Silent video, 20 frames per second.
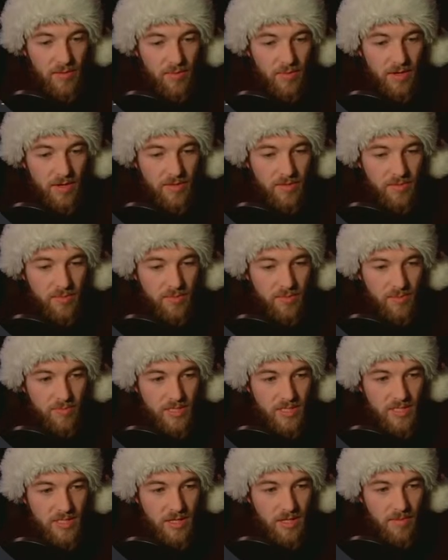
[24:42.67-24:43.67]
why it was
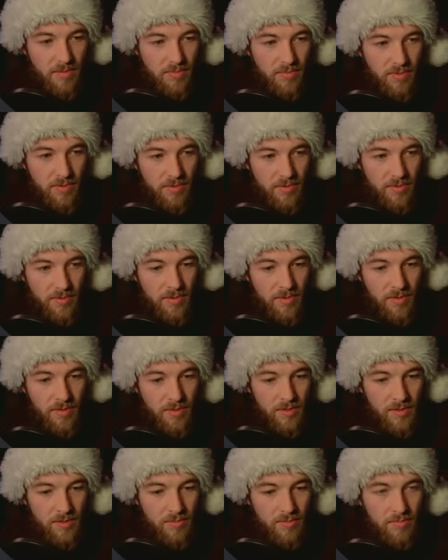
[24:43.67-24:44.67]
messed up,
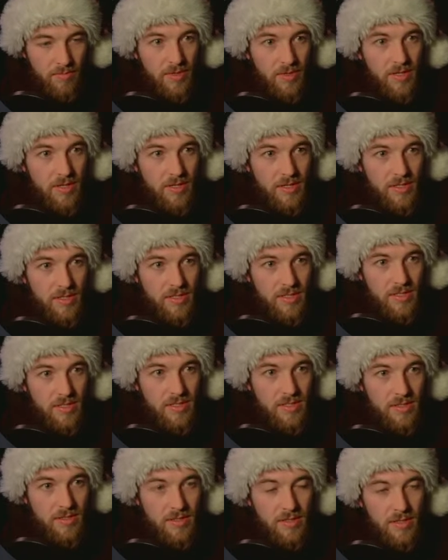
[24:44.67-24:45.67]
but it doesn't.
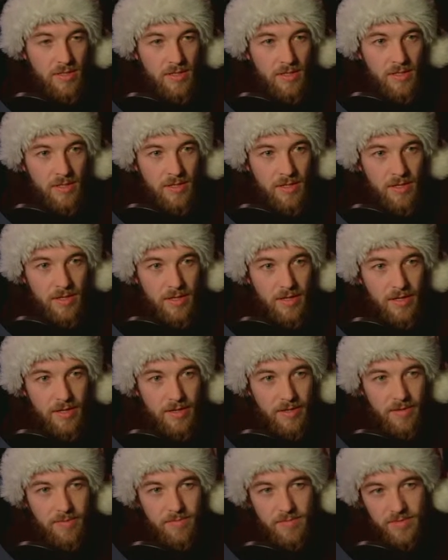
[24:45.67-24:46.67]

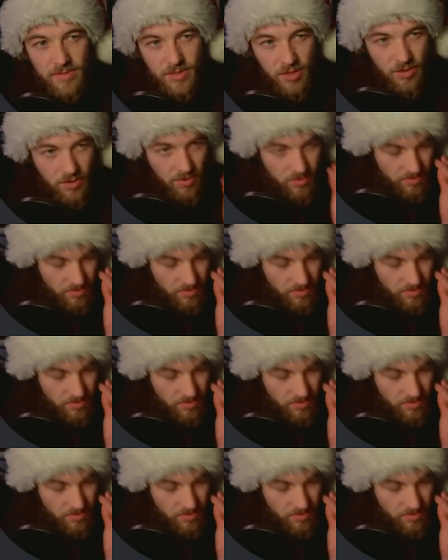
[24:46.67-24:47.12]
So